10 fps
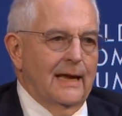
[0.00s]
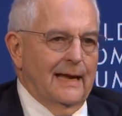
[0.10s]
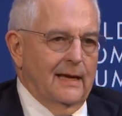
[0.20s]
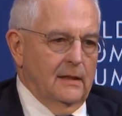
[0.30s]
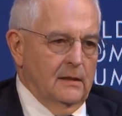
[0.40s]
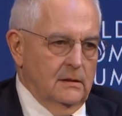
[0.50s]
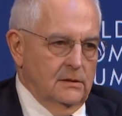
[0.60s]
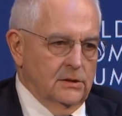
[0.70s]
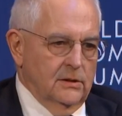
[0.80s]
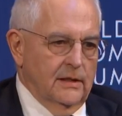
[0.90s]

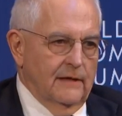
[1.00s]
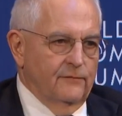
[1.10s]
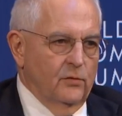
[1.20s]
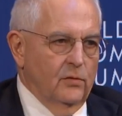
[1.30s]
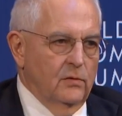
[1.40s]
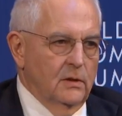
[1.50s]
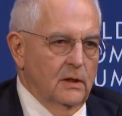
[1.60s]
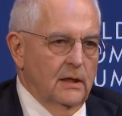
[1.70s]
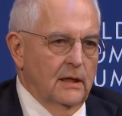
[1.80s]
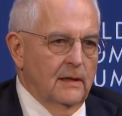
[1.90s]
and therefore
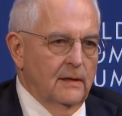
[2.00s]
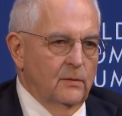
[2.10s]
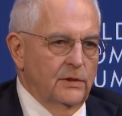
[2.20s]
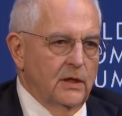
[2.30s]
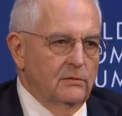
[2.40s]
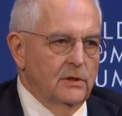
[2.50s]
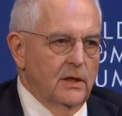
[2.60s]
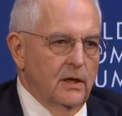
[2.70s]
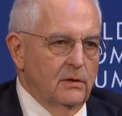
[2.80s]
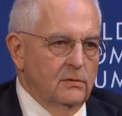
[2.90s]
we don't
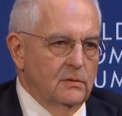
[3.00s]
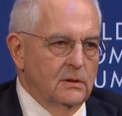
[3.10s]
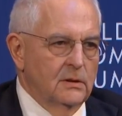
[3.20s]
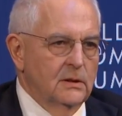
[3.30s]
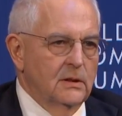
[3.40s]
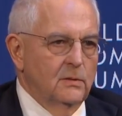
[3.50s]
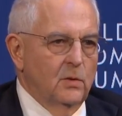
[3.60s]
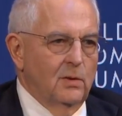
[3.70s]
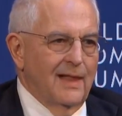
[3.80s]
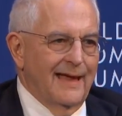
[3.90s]
know
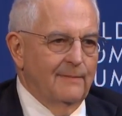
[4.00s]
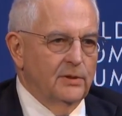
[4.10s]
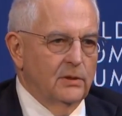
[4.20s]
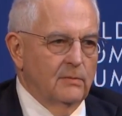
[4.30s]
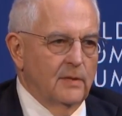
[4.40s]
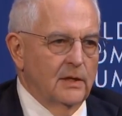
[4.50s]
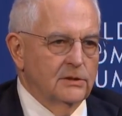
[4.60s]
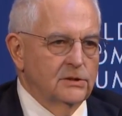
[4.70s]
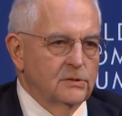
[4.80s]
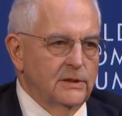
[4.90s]
what will happen on
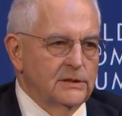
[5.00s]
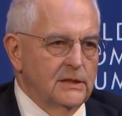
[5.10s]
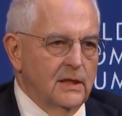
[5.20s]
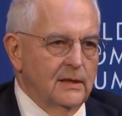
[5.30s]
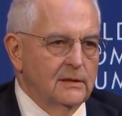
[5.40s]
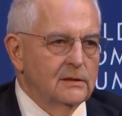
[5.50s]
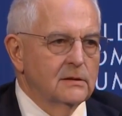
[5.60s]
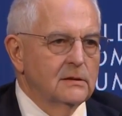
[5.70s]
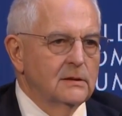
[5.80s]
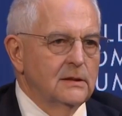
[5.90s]
March the 29th.
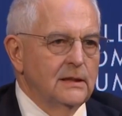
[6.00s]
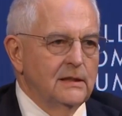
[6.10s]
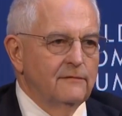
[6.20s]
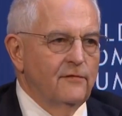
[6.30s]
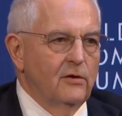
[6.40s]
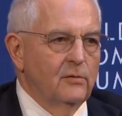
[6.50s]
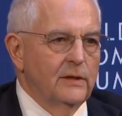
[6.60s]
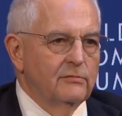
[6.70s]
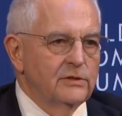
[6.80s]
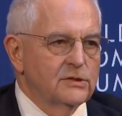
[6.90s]
In the
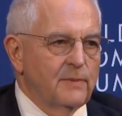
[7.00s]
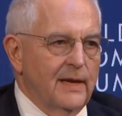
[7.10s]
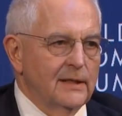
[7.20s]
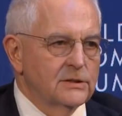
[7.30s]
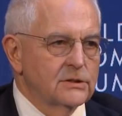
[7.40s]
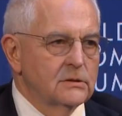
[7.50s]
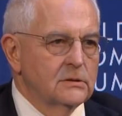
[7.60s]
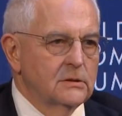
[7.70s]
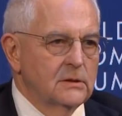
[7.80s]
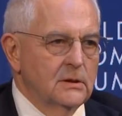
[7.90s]
following respects.
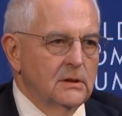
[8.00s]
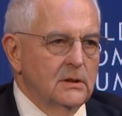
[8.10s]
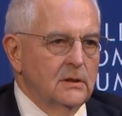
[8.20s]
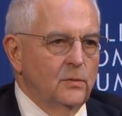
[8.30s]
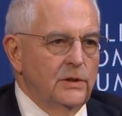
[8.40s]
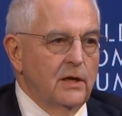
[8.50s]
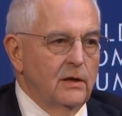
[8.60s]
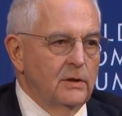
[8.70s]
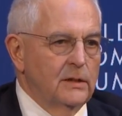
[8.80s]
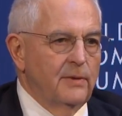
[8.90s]
We don't
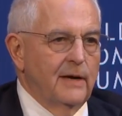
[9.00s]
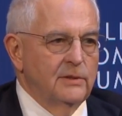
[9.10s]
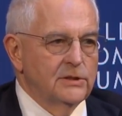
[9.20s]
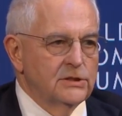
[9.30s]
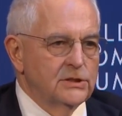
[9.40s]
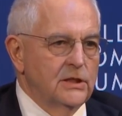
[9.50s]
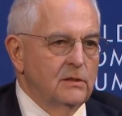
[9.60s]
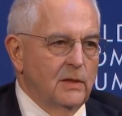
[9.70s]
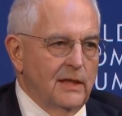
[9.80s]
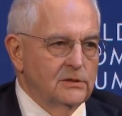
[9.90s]
know whether the Prime Minister's
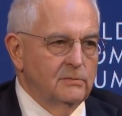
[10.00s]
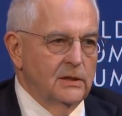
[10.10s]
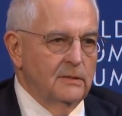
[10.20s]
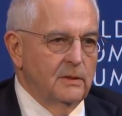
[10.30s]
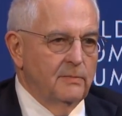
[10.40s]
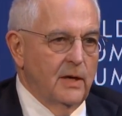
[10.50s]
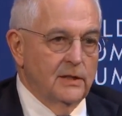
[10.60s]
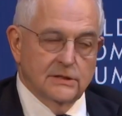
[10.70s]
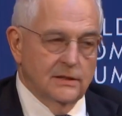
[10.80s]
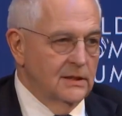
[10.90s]
deal will ultimately be
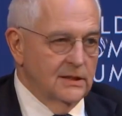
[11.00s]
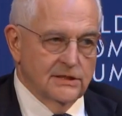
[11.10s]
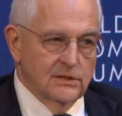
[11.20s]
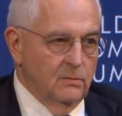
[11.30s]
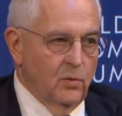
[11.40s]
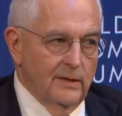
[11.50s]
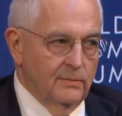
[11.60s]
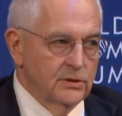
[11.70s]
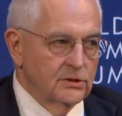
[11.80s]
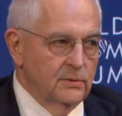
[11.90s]
passed. I think that's still
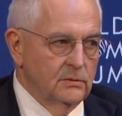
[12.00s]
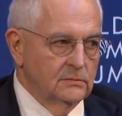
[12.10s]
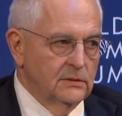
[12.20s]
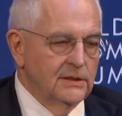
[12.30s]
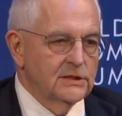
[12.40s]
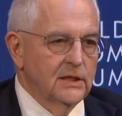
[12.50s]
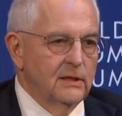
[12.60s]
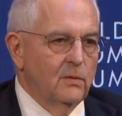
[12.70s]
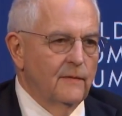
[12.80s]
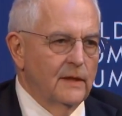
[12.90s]
quite possible, and it's
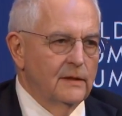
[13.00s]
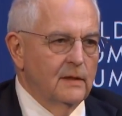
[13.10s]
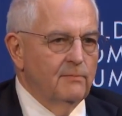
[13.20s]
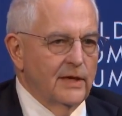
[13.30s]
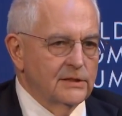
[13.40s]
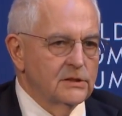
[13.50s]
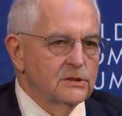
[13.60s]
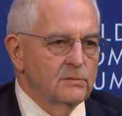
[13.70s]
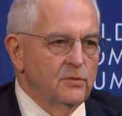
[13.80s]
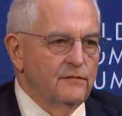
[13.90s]
clear that the Brexiters are